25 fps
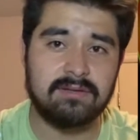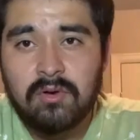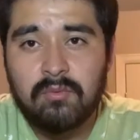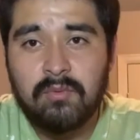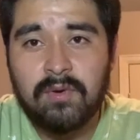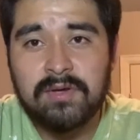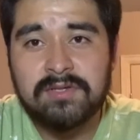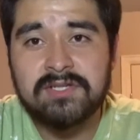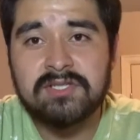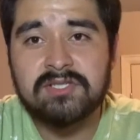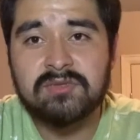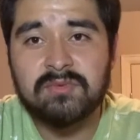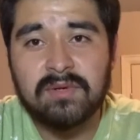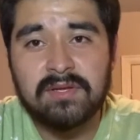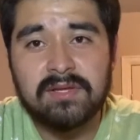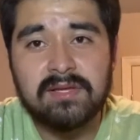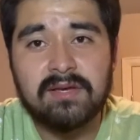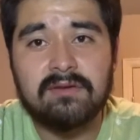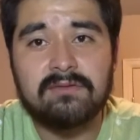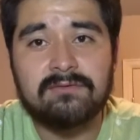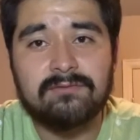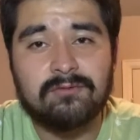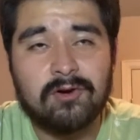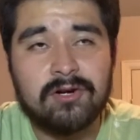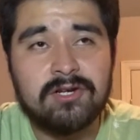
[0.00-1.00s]
which is really
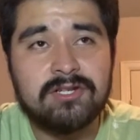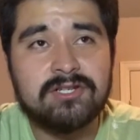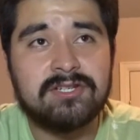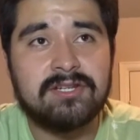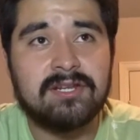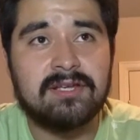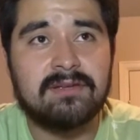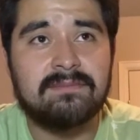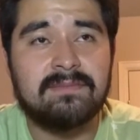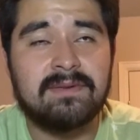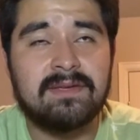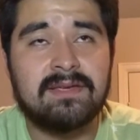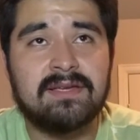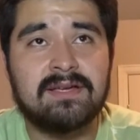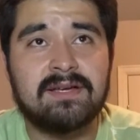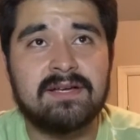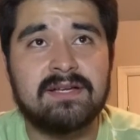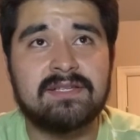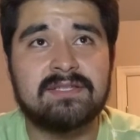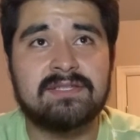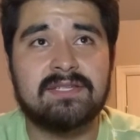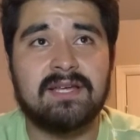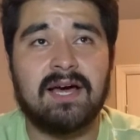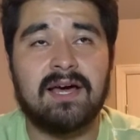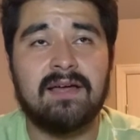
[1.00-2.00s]
unfortunate
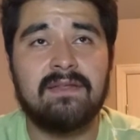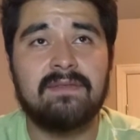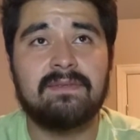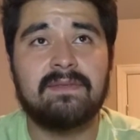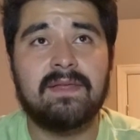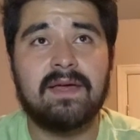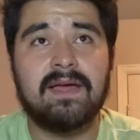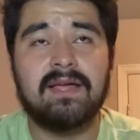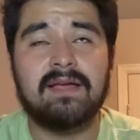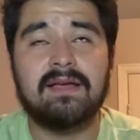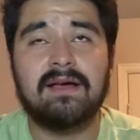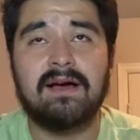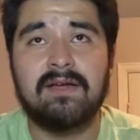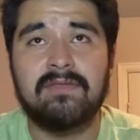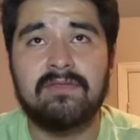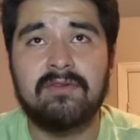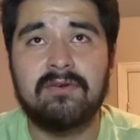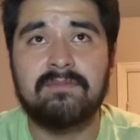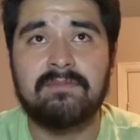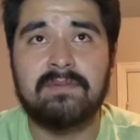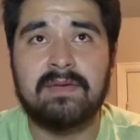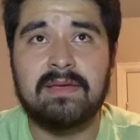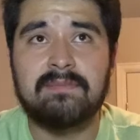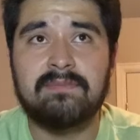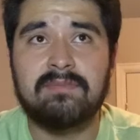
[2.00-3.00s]
because unlike other
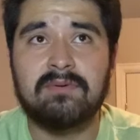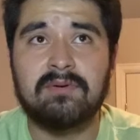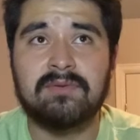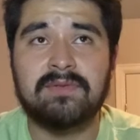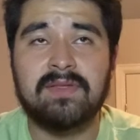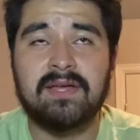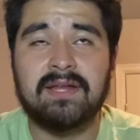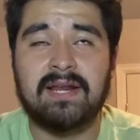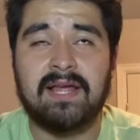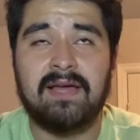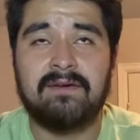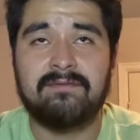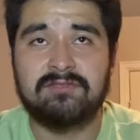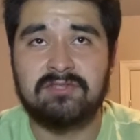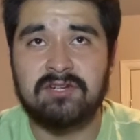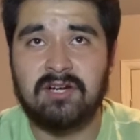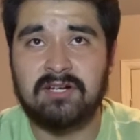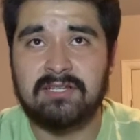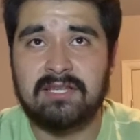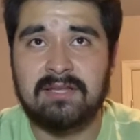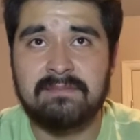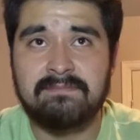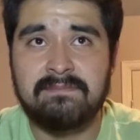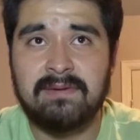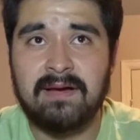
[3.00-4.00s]
people that have
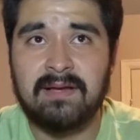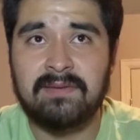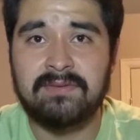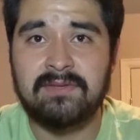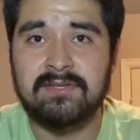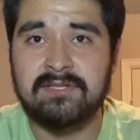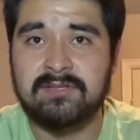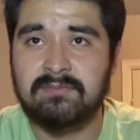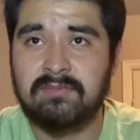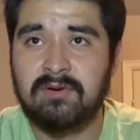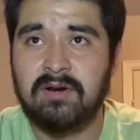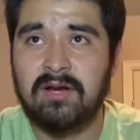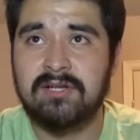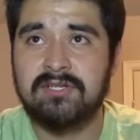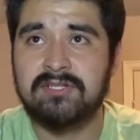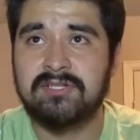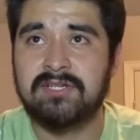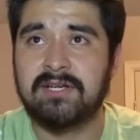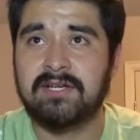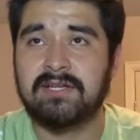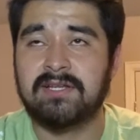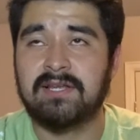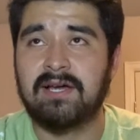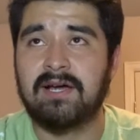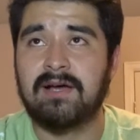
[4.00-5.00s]
talked about this
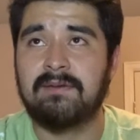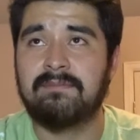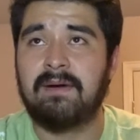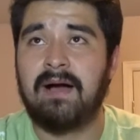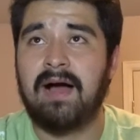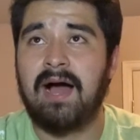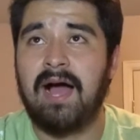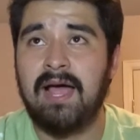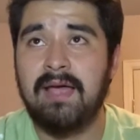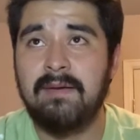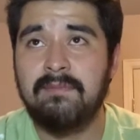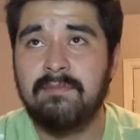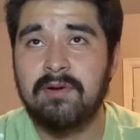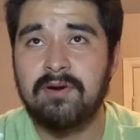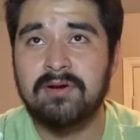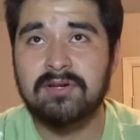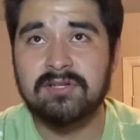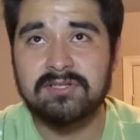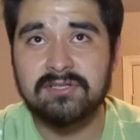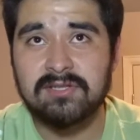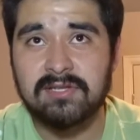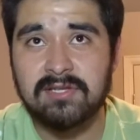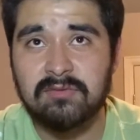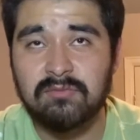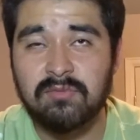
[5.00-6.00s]
project, I
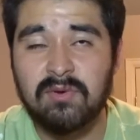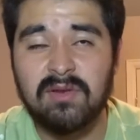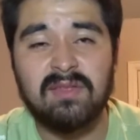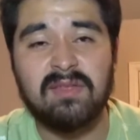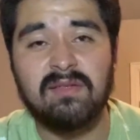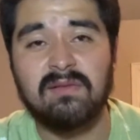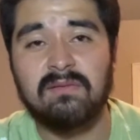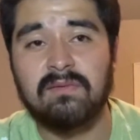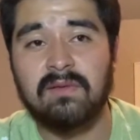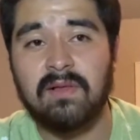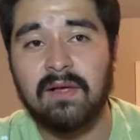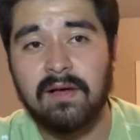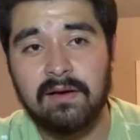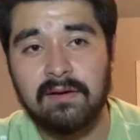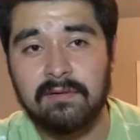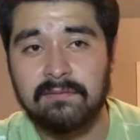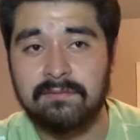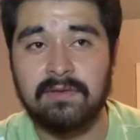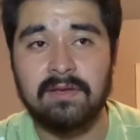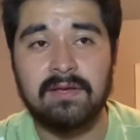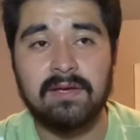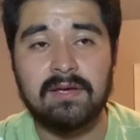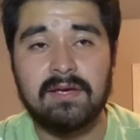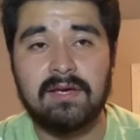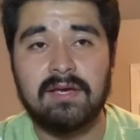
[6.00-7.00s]
personally really loved
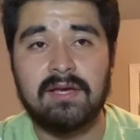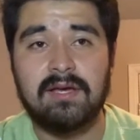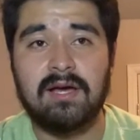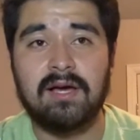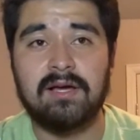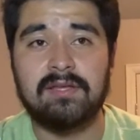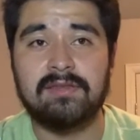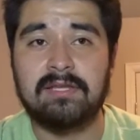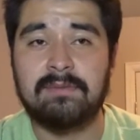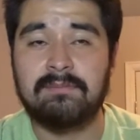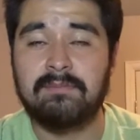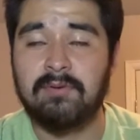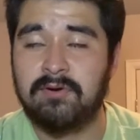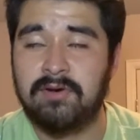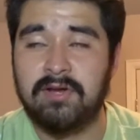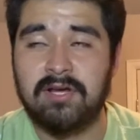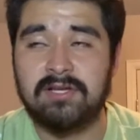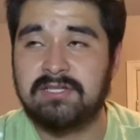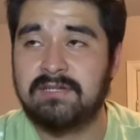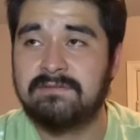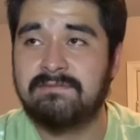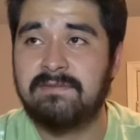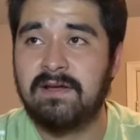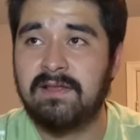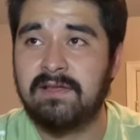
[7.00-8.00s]
the
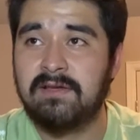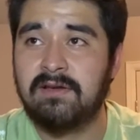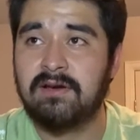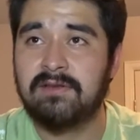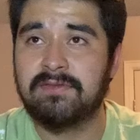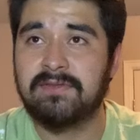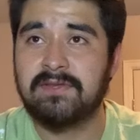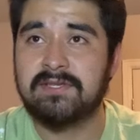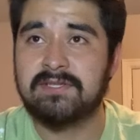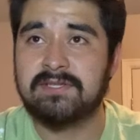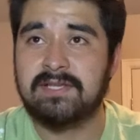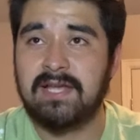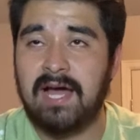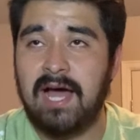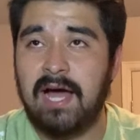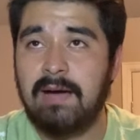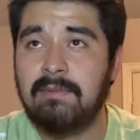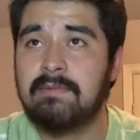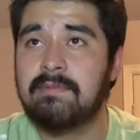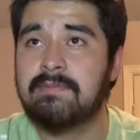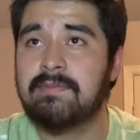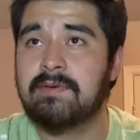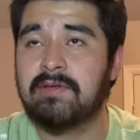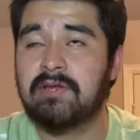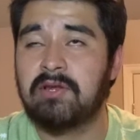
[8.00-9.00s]
production value on this
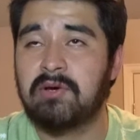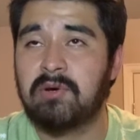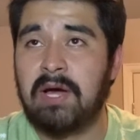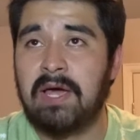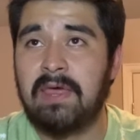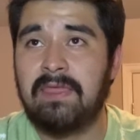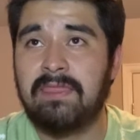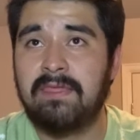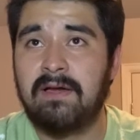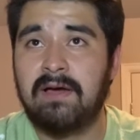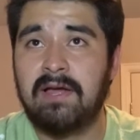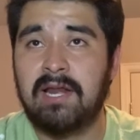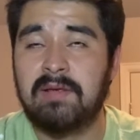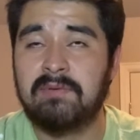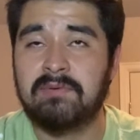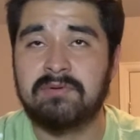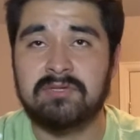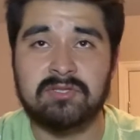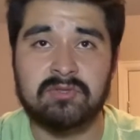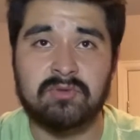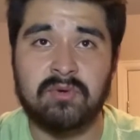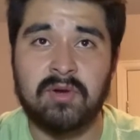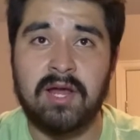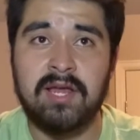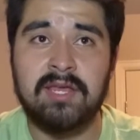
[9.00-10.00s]
album. I thought it
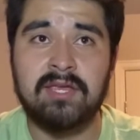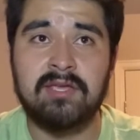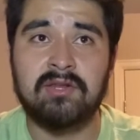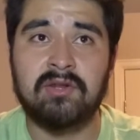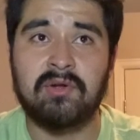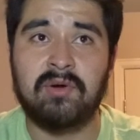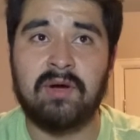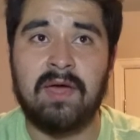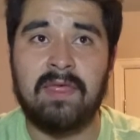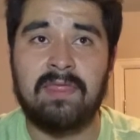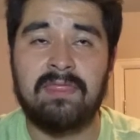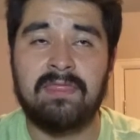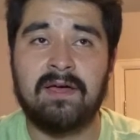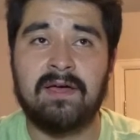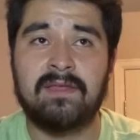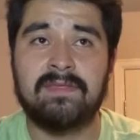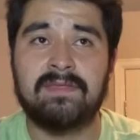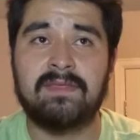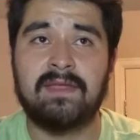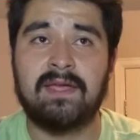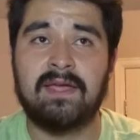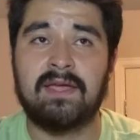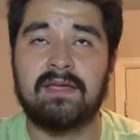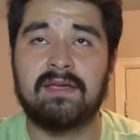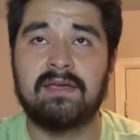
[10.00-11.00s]
was great. I thought
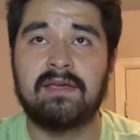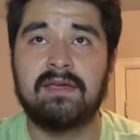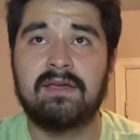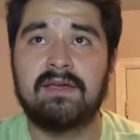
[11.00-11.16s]
they